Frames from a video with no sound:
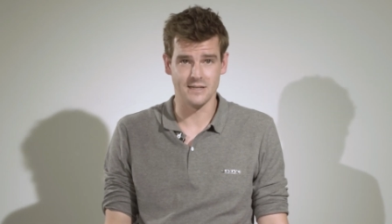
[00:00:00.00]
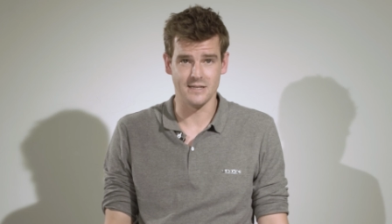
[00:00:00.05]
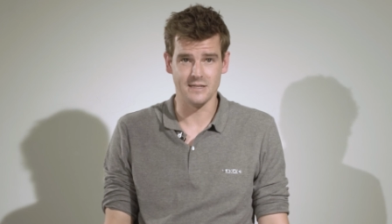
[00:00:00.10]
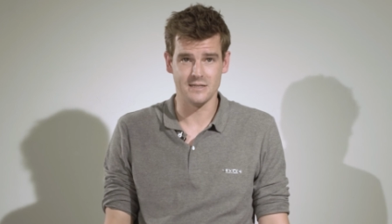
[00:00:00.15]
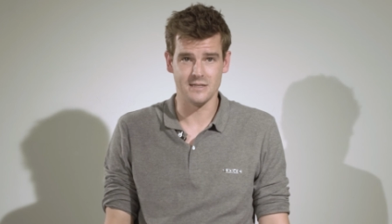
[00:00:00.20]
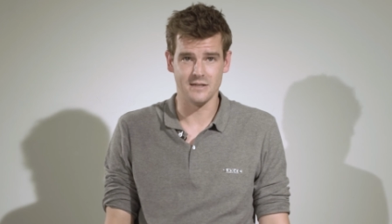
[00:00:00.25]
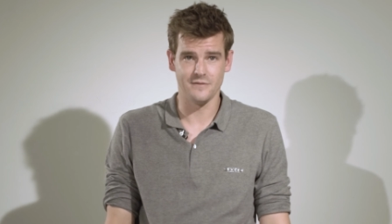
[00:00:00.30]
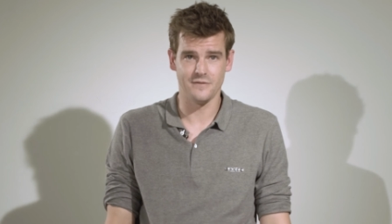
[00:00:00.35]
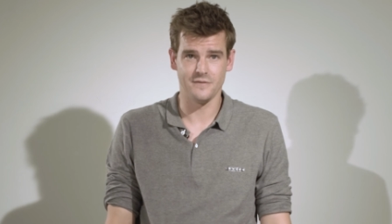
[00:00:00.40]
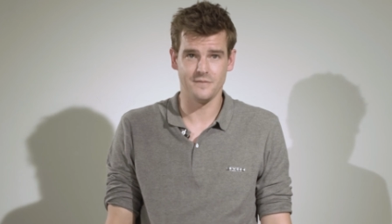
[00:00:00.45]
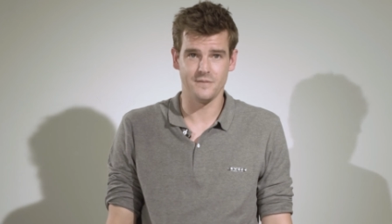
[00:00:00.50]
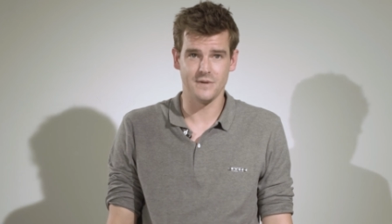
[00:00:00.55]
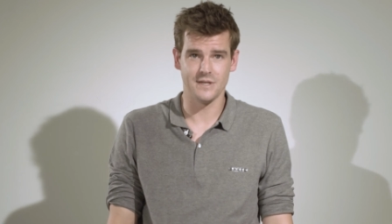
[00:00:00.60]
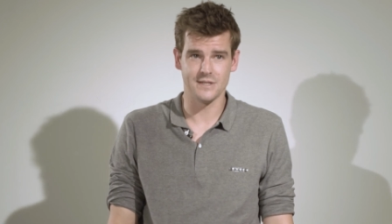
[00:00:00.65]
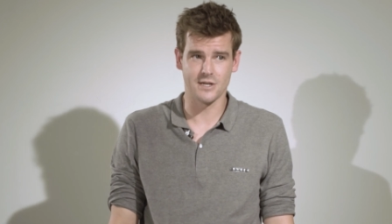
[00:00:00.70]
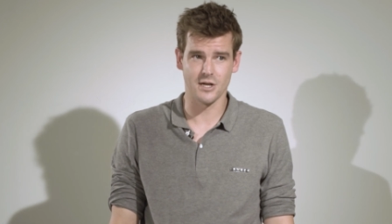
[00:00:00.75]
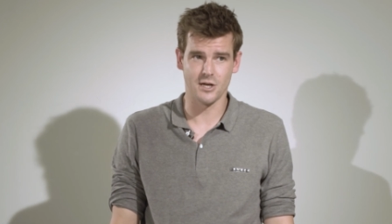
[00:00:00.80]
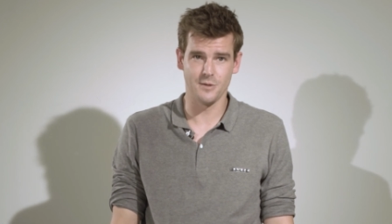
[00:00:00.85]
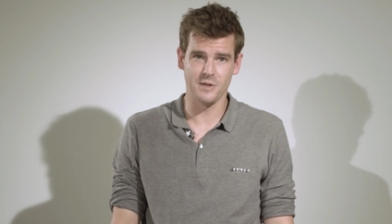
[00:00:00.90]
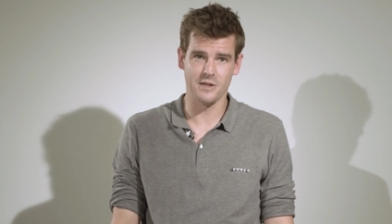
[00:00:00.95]
adhesive
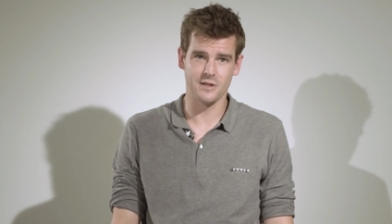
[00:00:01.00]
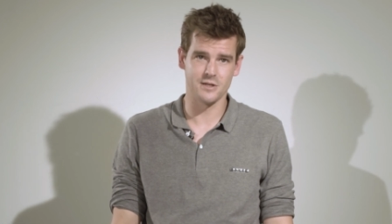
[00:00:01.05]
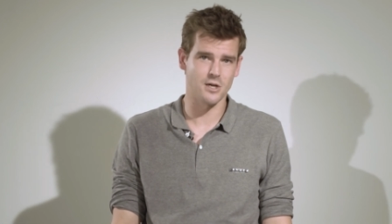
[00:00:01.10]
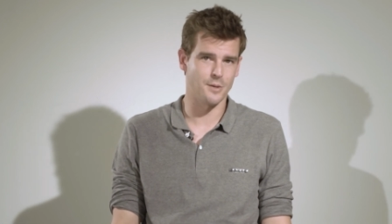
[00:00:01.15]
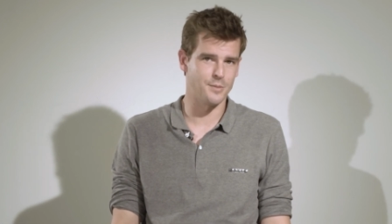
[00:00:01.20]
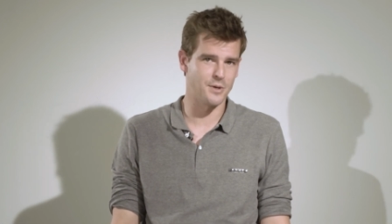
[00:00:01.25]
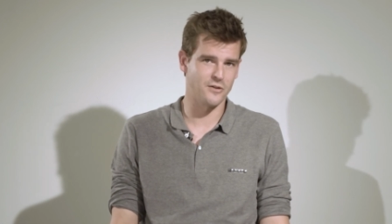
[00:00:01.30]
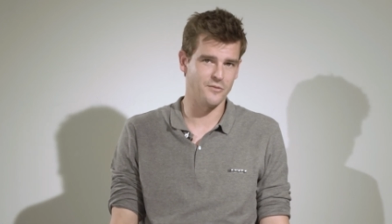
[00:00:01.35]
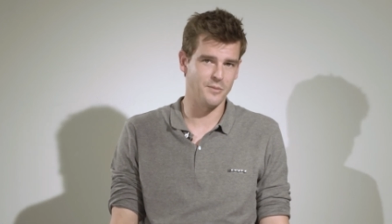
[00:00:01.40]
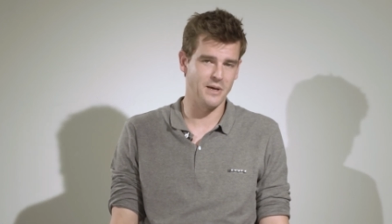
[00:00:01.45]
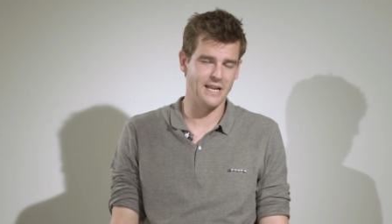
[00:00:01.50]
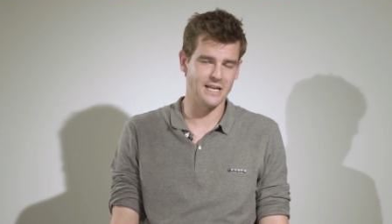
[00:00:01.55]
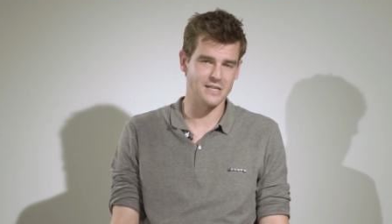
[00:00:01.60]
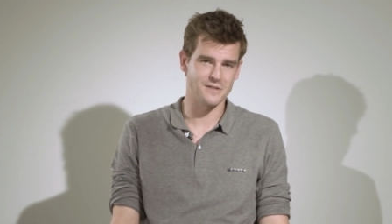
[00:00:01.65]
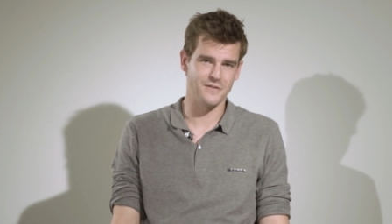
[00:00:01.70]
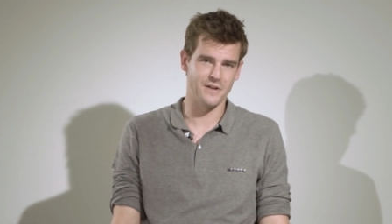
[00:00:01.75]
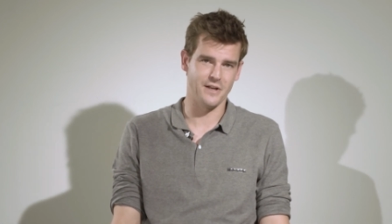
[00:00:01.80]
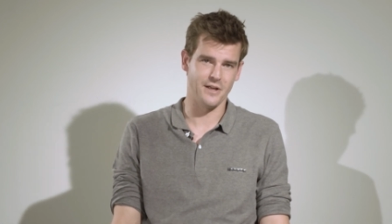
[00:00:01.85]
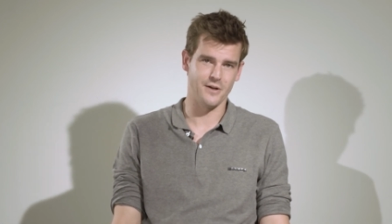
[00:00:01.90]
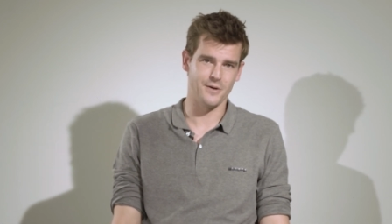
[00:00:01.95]
is going to be the topic of my next
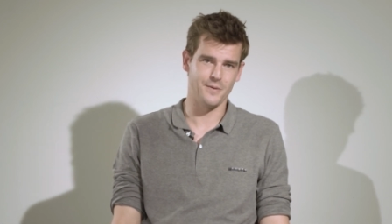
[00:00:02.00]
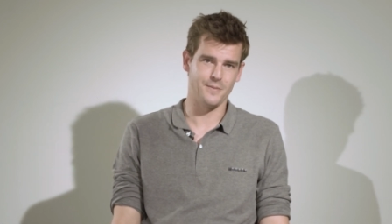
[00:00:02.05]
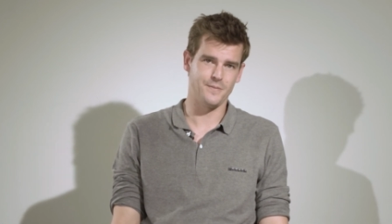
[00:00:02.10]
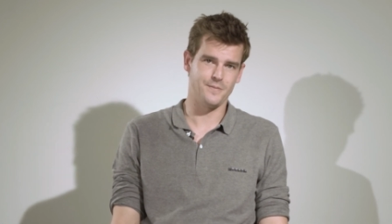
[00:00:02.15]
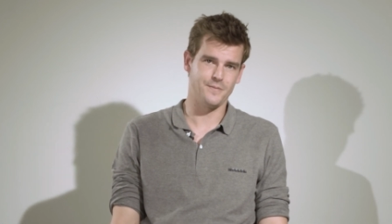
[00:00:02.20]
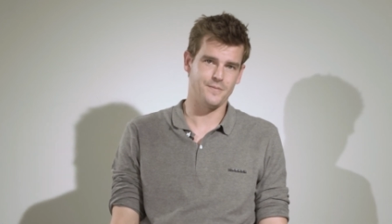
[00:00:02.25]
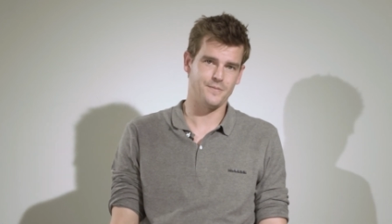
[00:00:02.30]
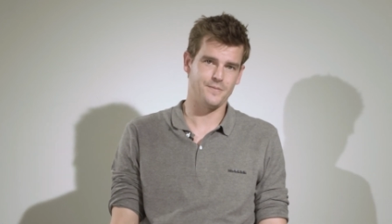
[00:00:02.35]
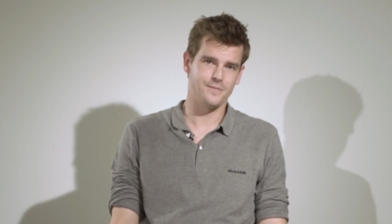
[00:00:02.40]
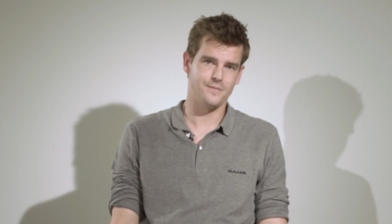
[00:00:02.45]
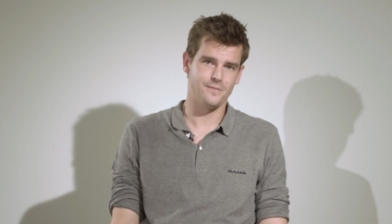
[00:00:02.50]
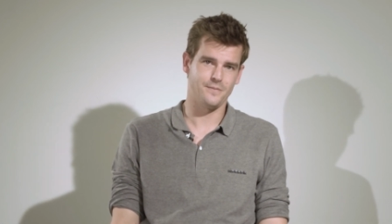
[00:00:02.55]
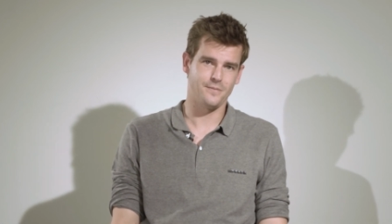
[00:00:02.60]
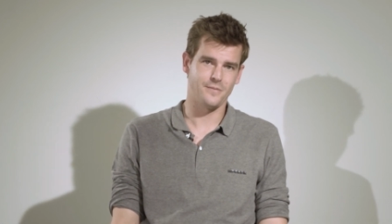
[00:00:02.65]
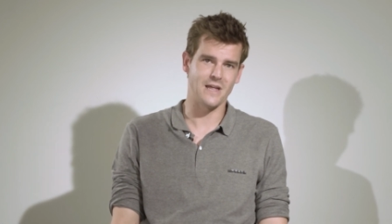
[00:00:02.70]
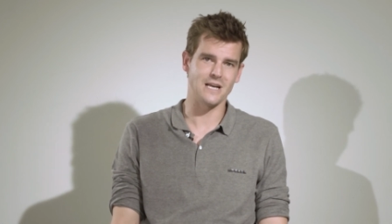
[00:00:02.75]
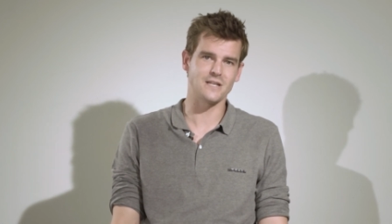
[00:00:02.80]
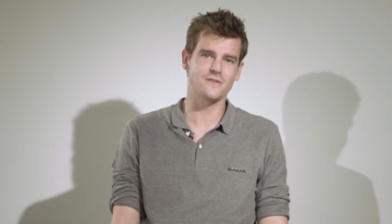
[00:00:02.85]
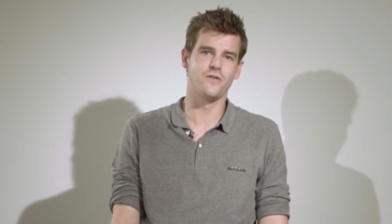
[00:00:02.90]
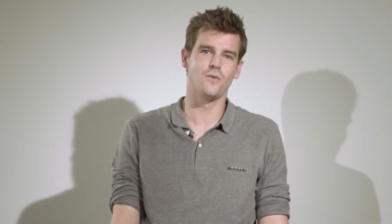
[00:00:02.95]
video.
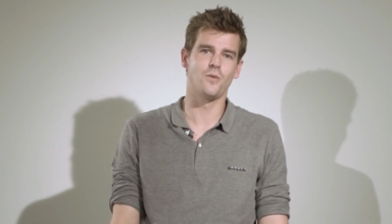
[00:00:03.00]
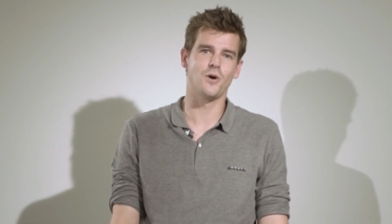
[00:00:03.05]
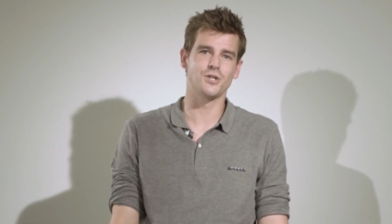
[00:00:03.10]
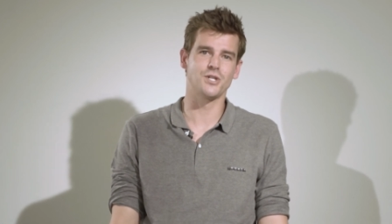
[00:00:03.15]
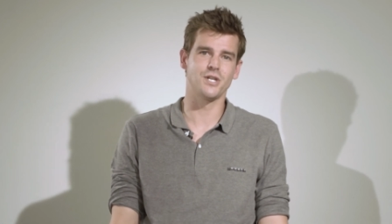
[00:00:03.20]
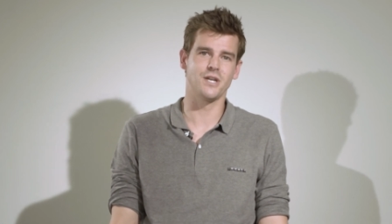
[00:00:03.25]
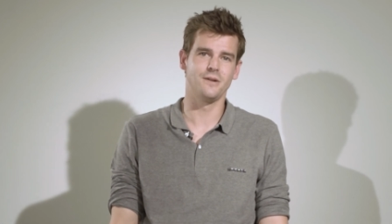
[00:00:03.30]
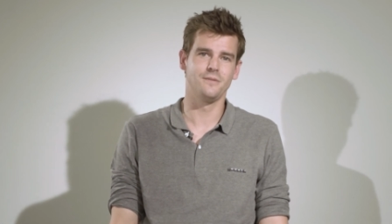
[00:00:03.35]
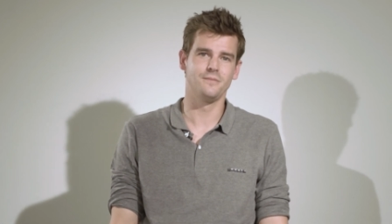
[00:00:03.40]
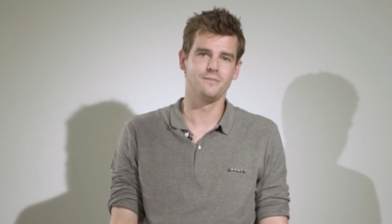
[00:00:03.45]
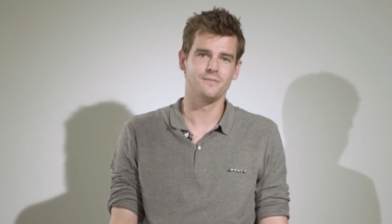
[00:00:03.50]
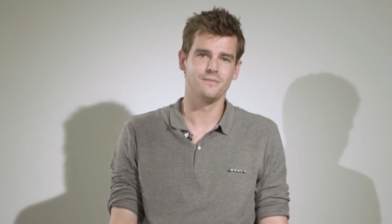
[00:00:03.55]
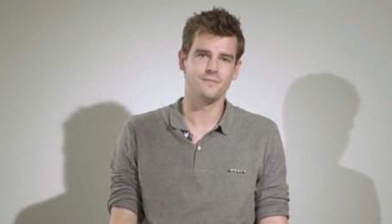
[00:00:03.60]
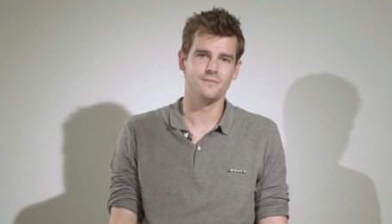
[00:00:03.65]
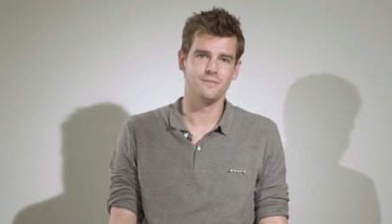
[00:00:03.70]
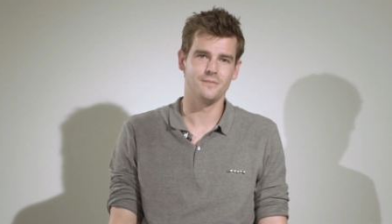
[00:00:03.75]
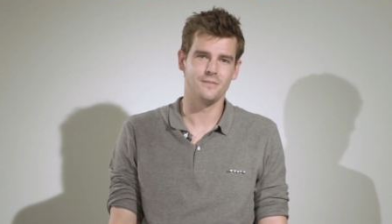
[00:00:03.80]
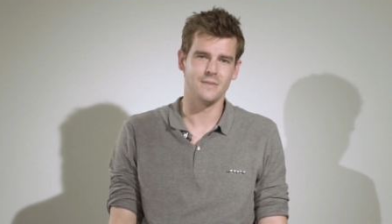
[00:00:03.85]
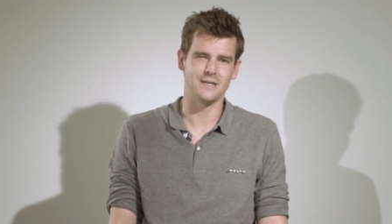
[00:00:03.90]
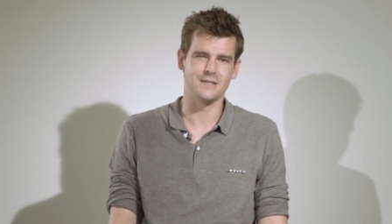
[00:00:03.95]
Thanks for watching
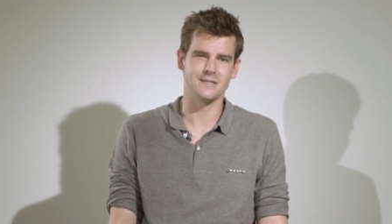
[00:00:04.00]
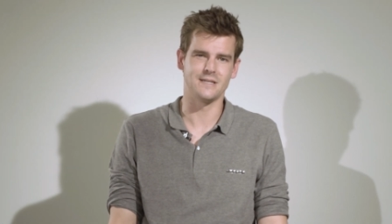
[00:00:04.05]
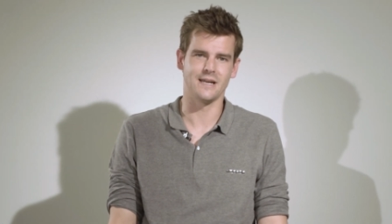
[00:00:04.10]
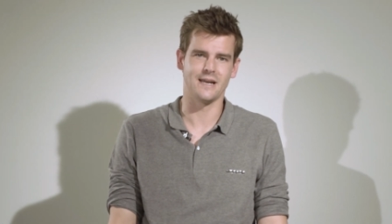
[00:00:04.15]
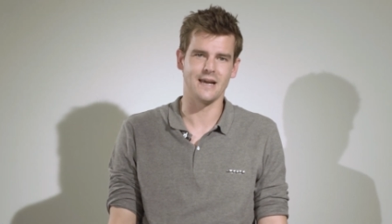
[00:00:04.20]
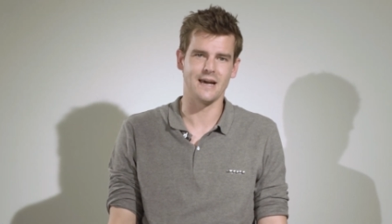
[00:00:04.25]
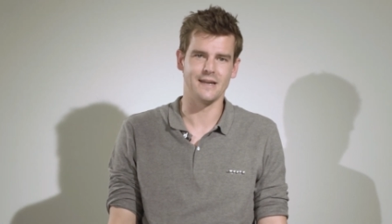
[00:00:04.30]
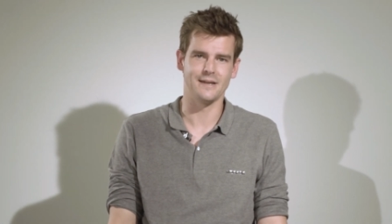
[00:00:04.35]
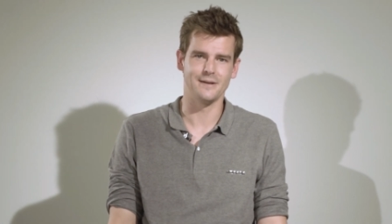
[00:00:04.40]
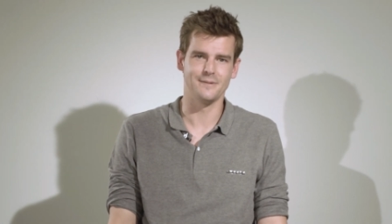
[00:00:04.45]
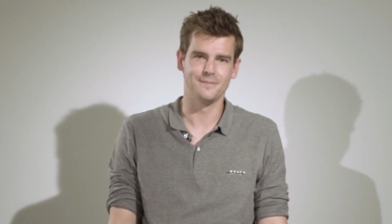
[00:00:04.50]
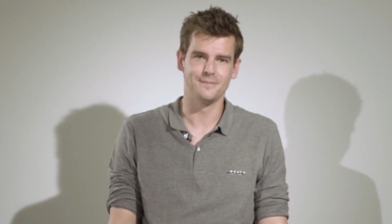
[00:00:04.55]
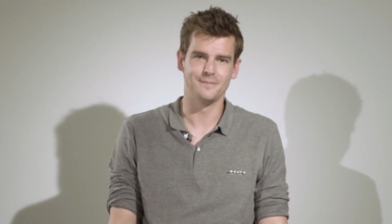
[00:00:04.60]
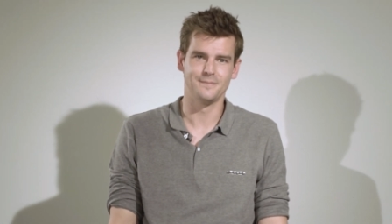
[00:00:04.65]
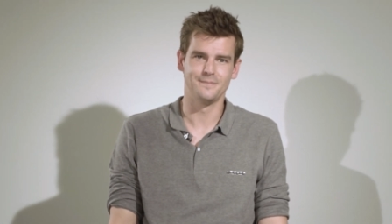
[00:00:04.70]
and stick at it.